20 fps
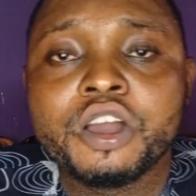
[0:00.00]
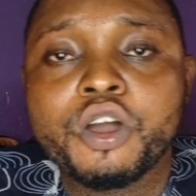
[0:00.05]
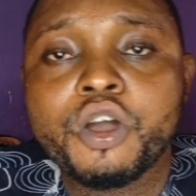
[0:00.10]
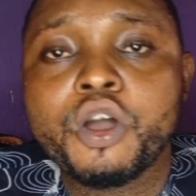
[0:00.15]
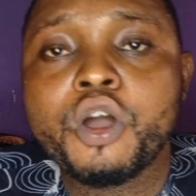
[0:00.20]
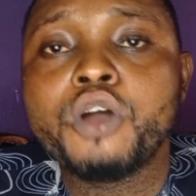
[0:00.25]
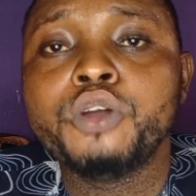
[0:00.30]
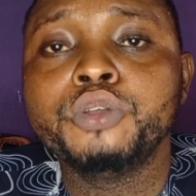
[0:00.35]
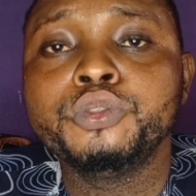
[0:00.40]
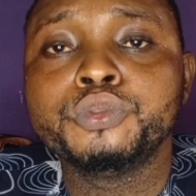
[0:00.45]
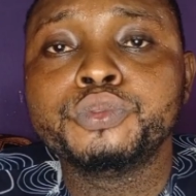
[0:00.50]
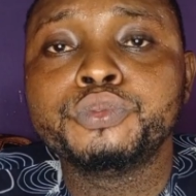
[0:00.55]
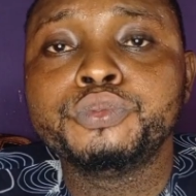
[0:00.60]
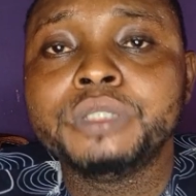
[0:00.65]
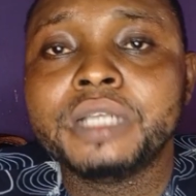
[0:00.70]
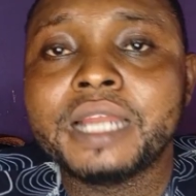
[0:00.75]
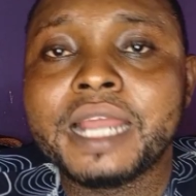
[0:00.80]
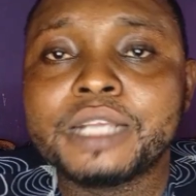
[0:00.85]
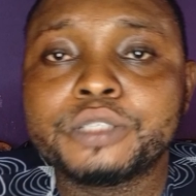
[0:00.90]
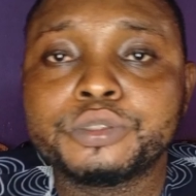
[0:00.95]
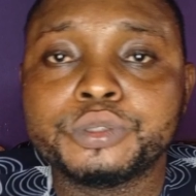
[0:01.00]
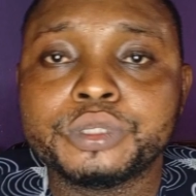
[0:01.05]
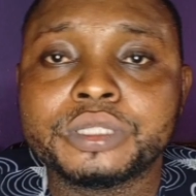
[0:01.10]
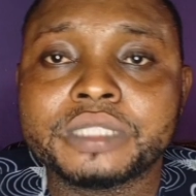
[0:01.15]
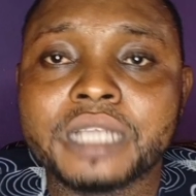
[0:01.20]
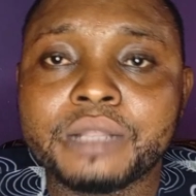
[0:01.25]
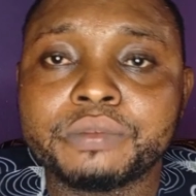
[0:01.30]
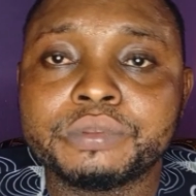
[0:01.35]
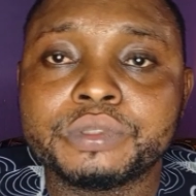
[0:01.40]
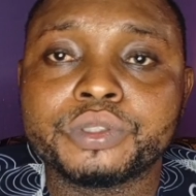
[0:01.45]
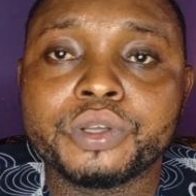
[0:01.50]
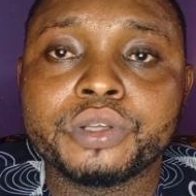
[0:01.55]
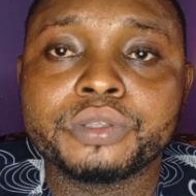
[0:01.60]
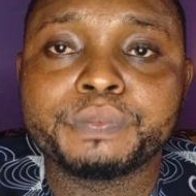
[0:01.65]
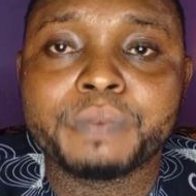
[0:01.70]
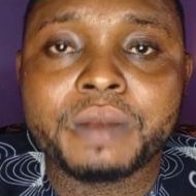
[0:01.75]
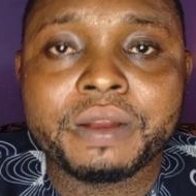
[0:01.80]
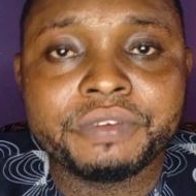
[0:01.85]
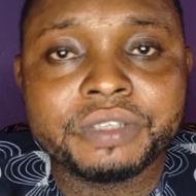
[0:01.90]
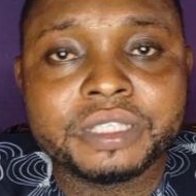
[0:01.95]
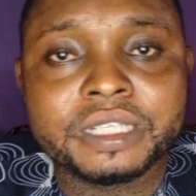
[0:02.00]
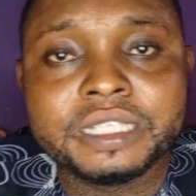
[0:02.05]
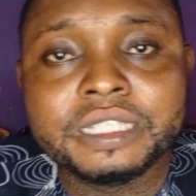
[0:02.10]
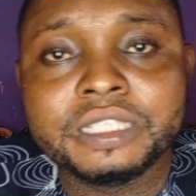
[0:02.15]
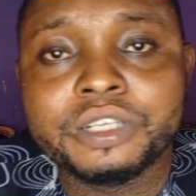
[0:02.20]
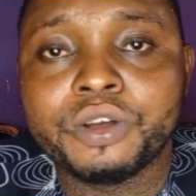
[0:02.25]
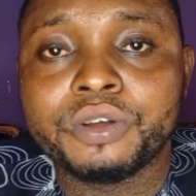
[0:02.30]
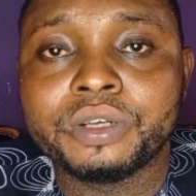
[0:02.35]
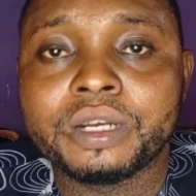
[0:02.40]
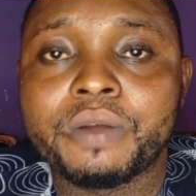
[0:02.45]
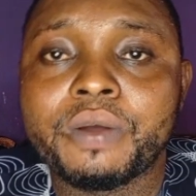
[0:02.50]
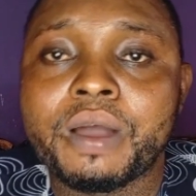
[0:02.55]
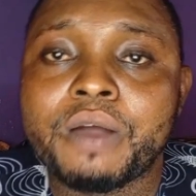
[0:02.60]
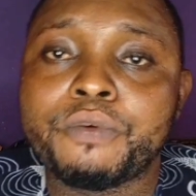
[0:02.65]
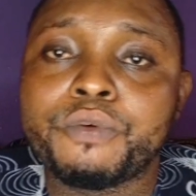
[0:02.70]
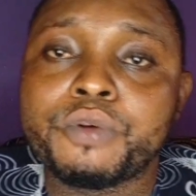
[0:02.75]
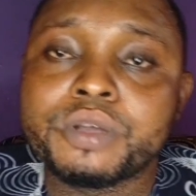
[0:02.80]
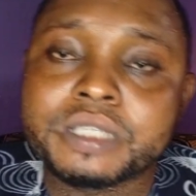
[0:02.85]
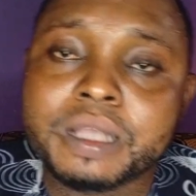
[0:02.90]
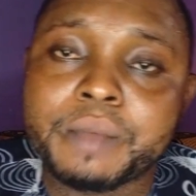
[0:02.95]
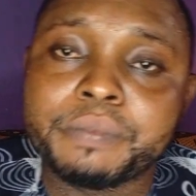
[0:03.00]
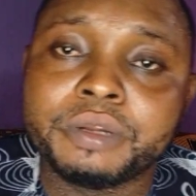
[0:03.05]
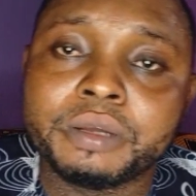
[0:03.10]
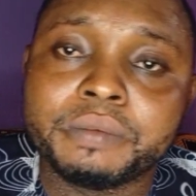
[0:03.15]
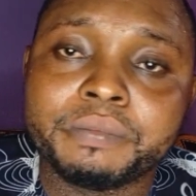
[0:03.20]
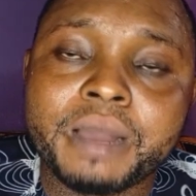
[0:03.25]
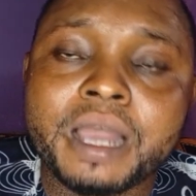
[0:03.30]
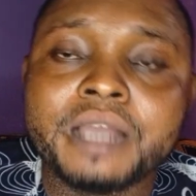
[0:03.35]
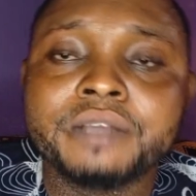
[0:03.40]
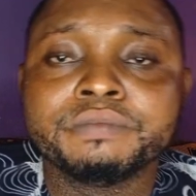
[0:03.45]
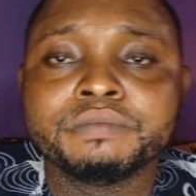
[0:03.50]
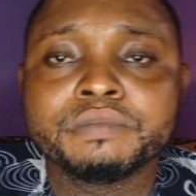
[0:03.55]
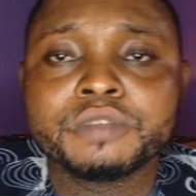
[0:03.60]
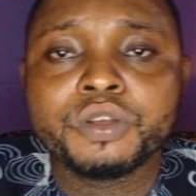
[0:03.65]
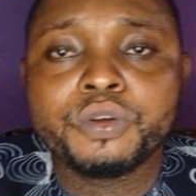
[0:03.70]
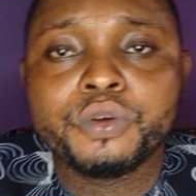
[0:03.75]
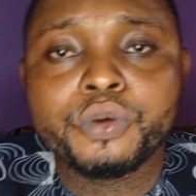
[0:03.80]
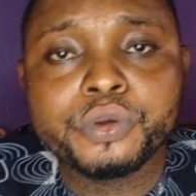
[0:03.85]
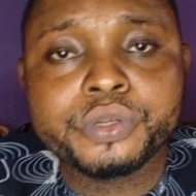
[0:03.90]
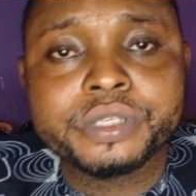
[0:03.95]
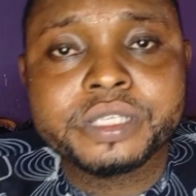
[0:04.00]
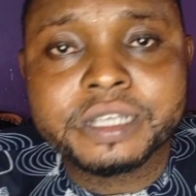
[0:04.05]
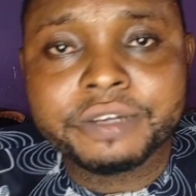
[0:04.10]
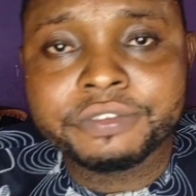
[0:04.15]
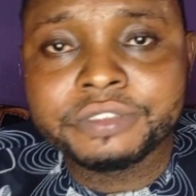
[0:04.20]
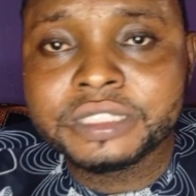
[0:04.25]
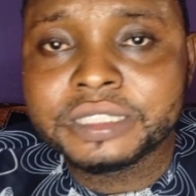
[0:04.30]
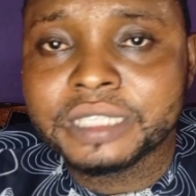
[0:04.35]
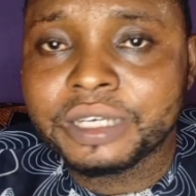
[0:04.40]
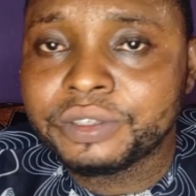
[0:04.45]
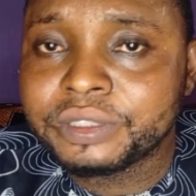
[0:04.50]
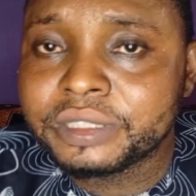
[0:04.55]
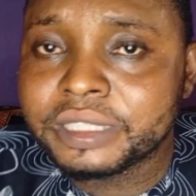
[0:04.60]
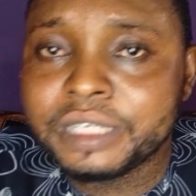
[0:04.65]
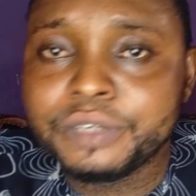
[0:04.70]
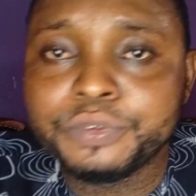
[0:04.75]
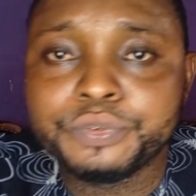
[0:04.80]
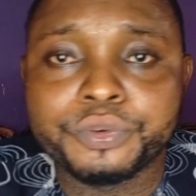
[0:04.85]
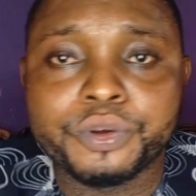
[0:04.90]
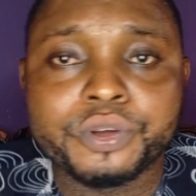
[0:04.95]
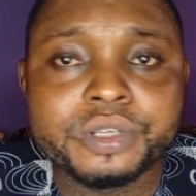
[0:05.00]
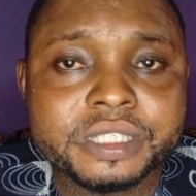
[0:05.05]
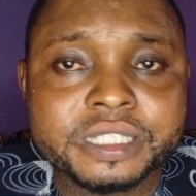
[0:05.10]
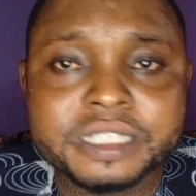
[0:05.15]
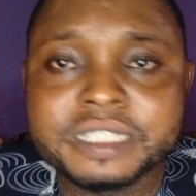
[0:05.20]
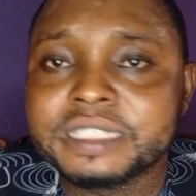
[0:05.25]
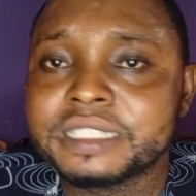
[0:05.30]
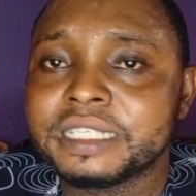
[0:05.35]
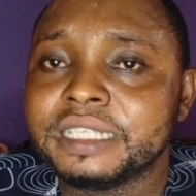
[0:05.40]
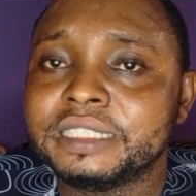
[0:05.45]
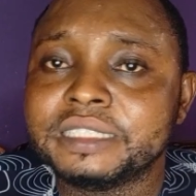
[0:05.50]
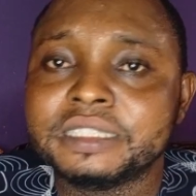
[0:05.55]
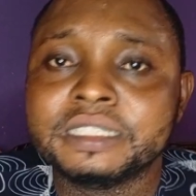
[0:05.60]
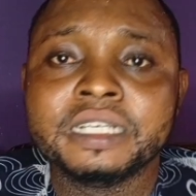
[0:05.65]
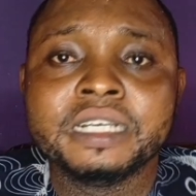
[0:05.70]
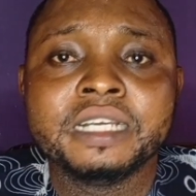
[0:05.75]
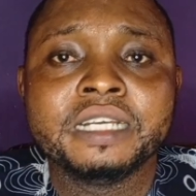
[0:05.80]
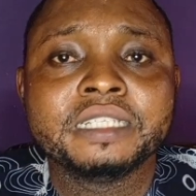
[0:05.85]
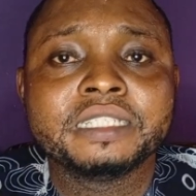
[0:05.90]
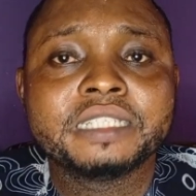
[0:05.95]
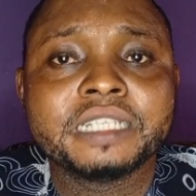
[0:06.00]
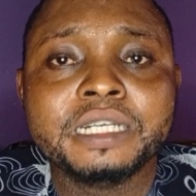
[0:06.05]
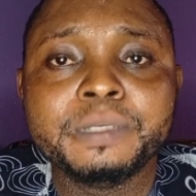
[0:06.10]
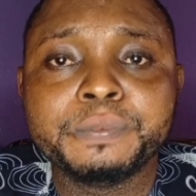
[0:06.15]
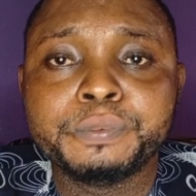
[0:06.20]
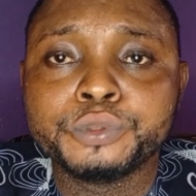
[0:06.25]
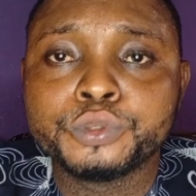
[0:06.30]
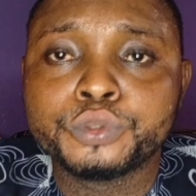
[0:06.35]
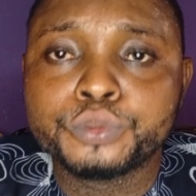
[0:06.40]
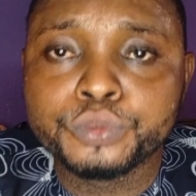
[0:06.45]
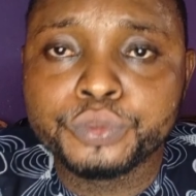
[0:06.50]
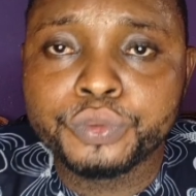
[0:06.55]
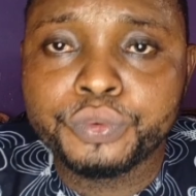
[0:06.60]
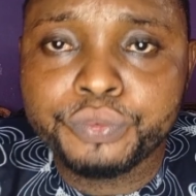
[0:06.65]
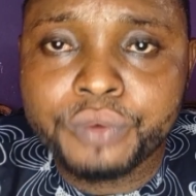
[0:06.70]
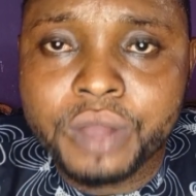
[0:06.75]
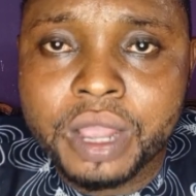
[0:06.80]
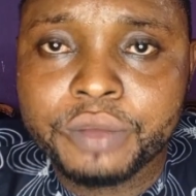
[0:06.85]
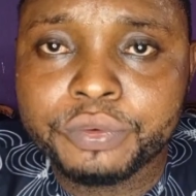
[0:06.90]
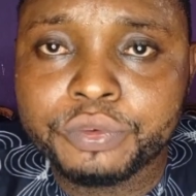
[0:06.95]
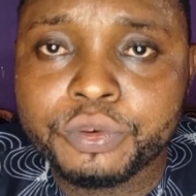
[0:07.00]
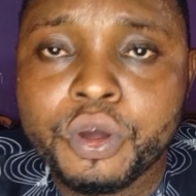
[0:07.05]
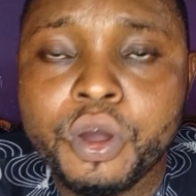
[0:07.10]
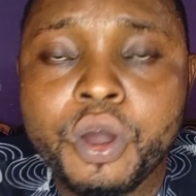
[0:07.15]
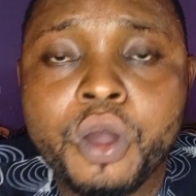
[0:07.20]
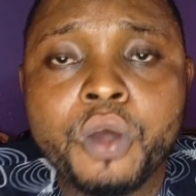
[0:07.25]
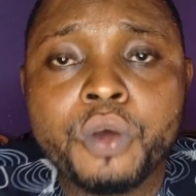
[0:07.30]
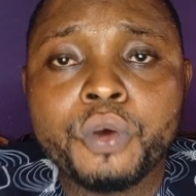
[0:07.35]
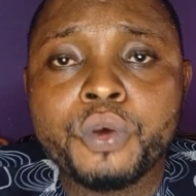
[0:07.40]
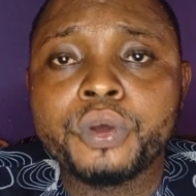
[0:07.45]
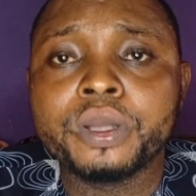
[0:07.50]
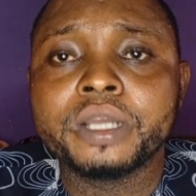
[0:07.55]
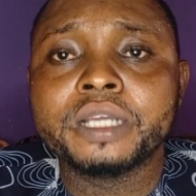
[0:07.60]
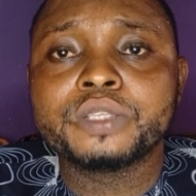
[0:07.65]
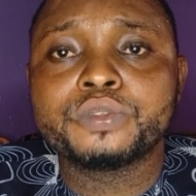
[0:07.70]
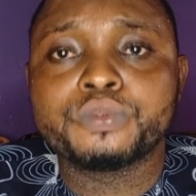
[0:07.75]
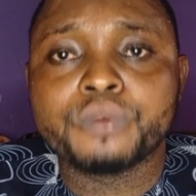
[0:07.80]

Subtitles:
Or you would like to chat with us privately on our WhatsApp number 07034683225 or